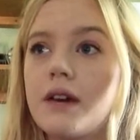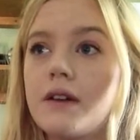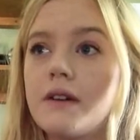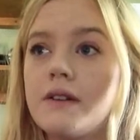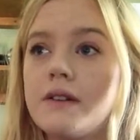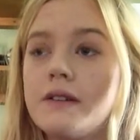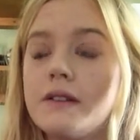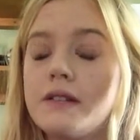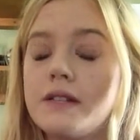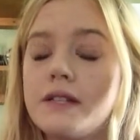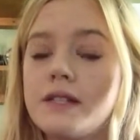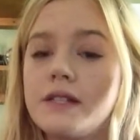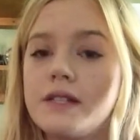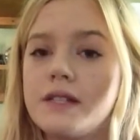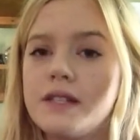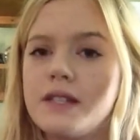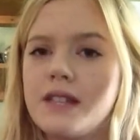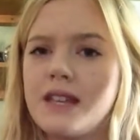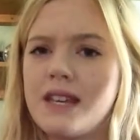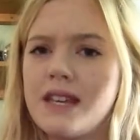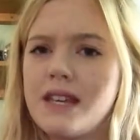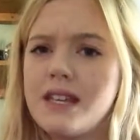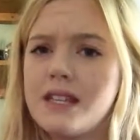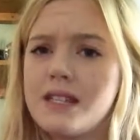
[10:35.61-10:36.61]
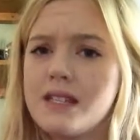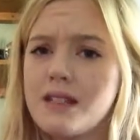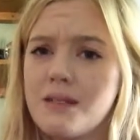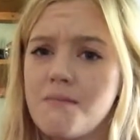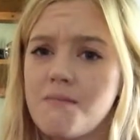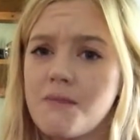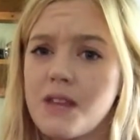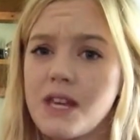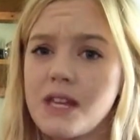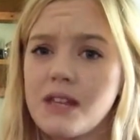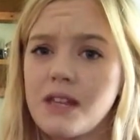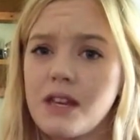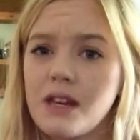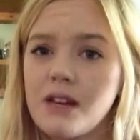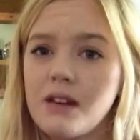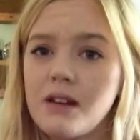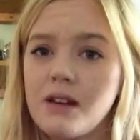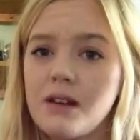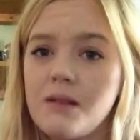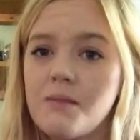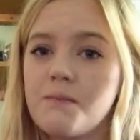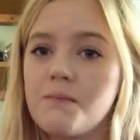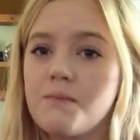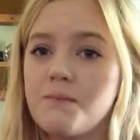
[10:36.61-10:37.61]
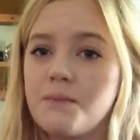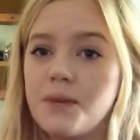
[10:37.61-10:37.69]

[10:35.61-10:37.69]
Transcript: couldn't see something there,